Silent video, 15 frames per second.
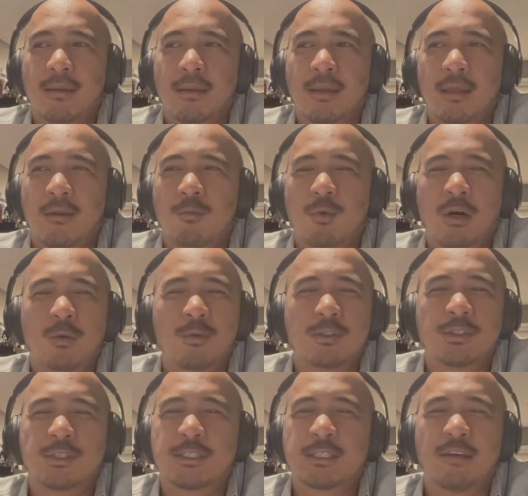and one
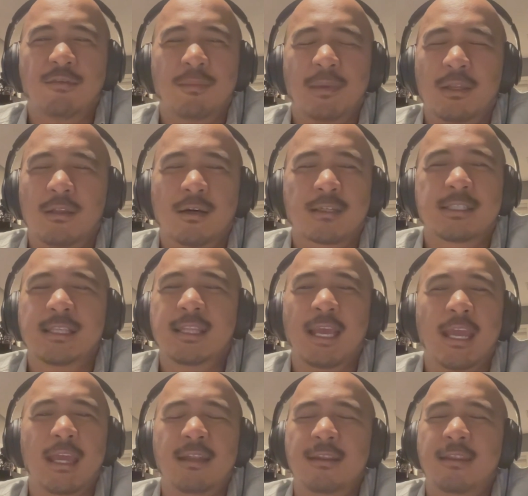was just giving me looks. At
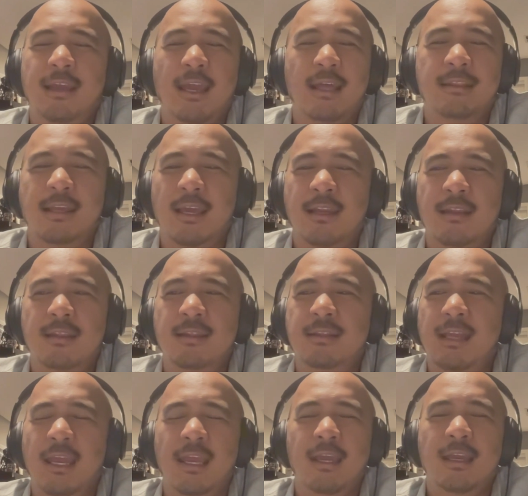the end of the
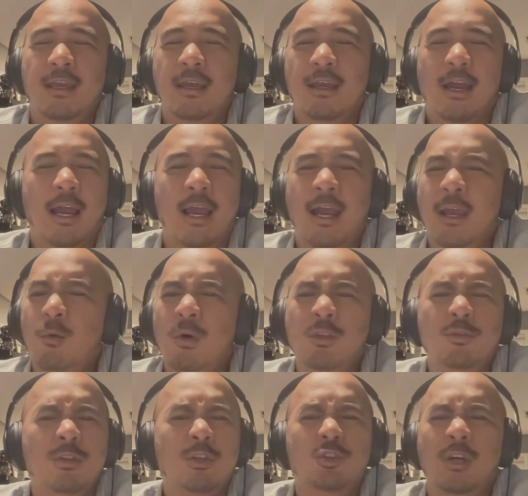day, I went
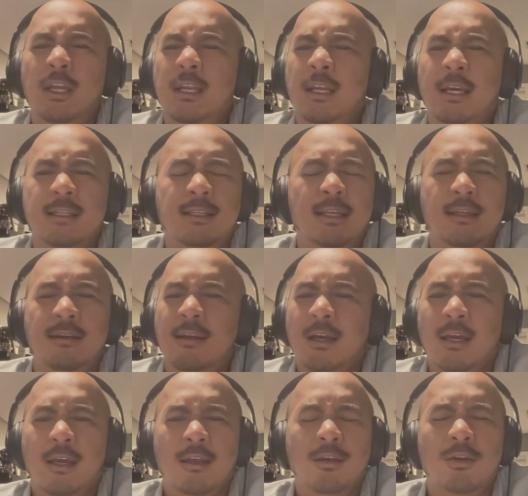through the training. I did,
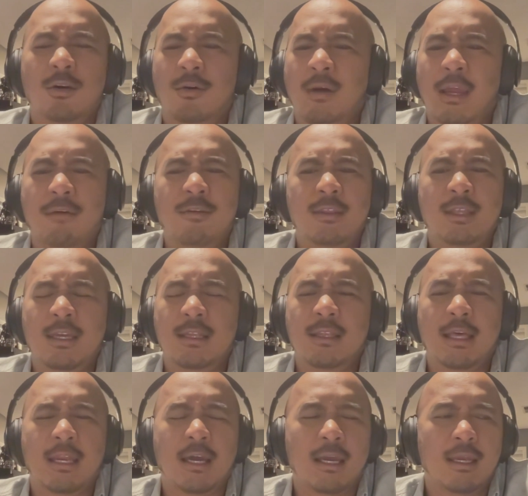everything
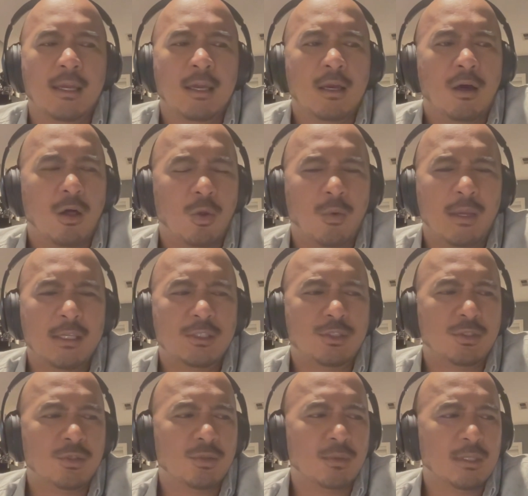that I always
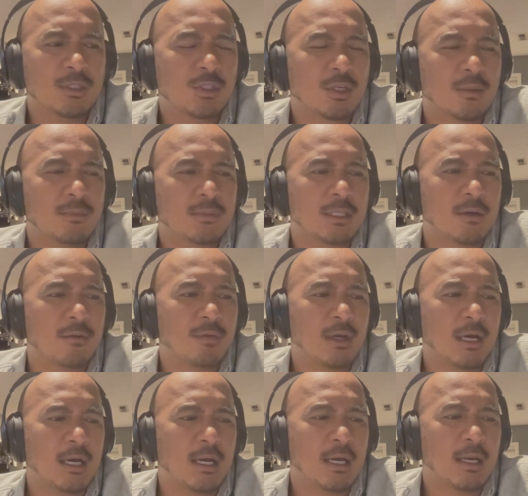do in terms of,
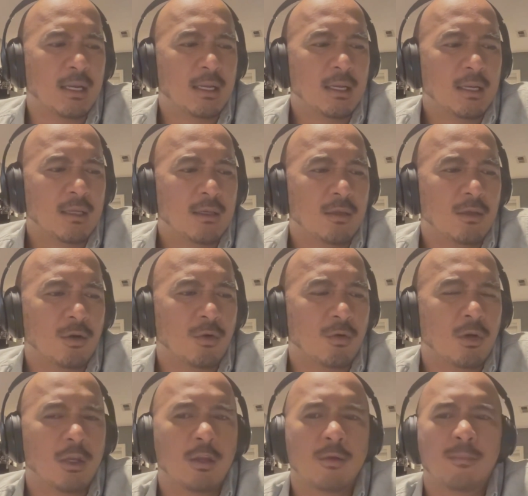
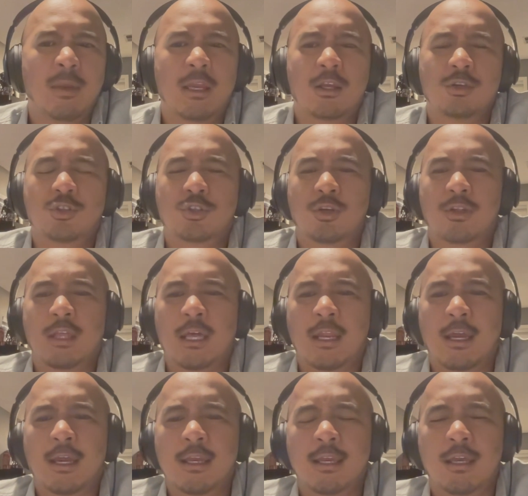making sure that
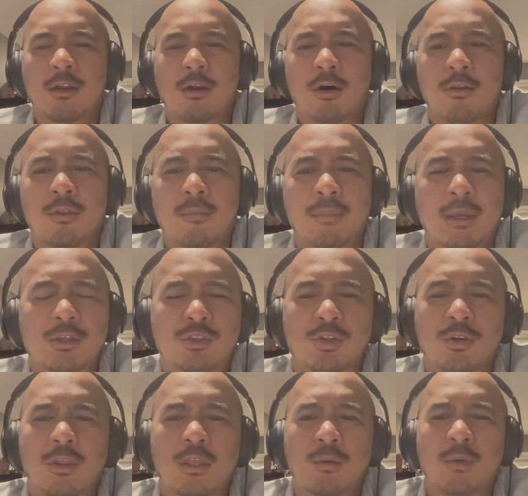I hit all the major
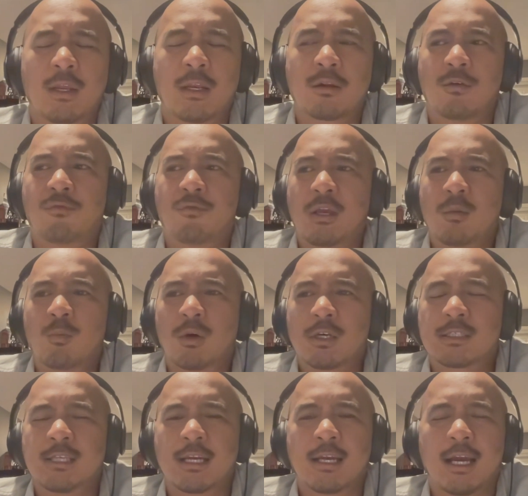theoretical
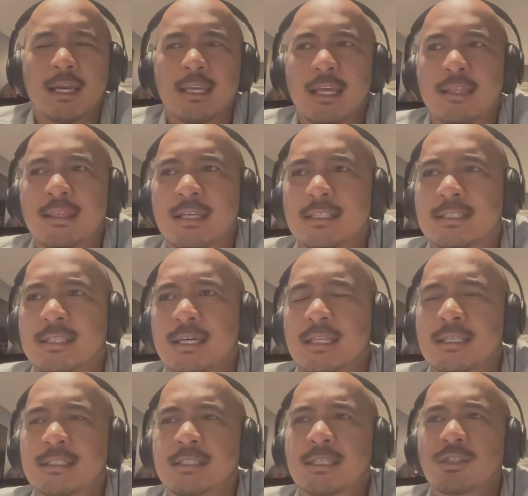frameworks that guide ethnic
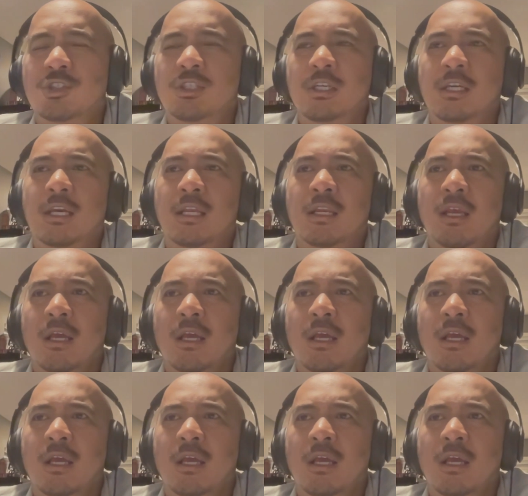studies teaching and